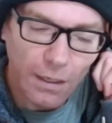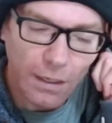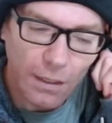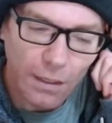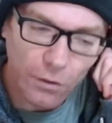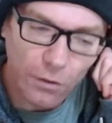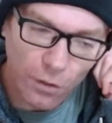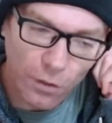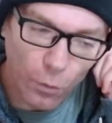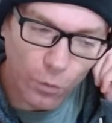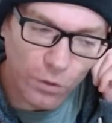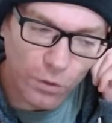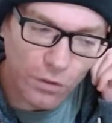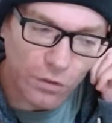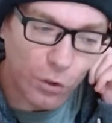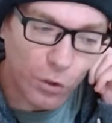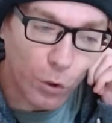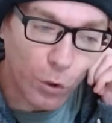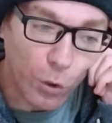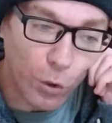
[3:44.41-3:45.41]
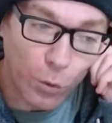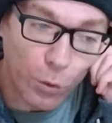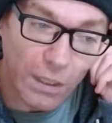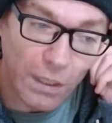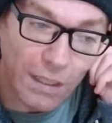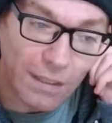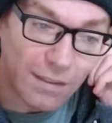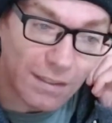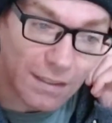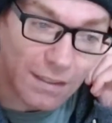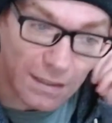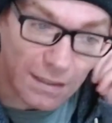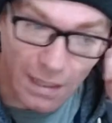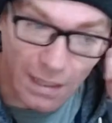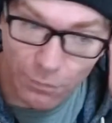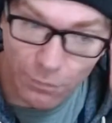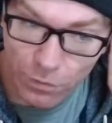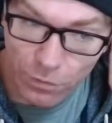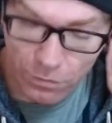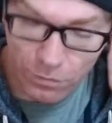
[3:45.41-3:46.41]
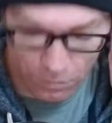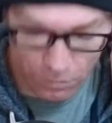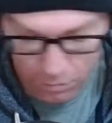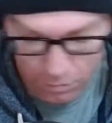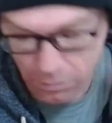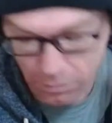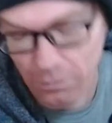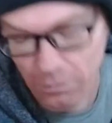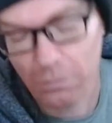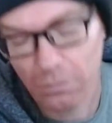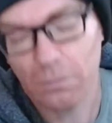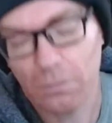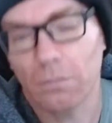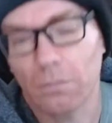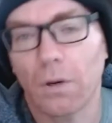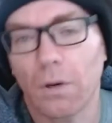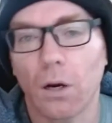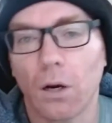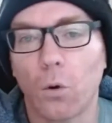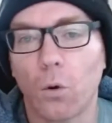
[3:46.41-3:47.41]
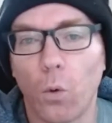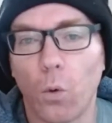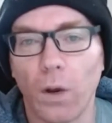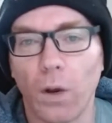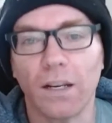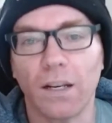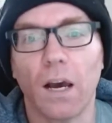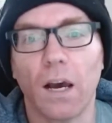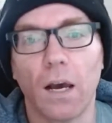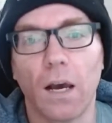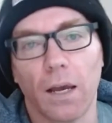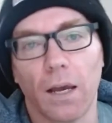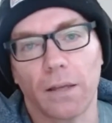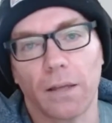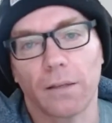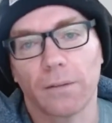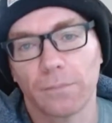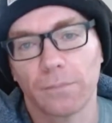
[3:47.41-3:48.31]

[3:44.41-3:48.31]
He goes, oh, well, just your creatine levels are quite high.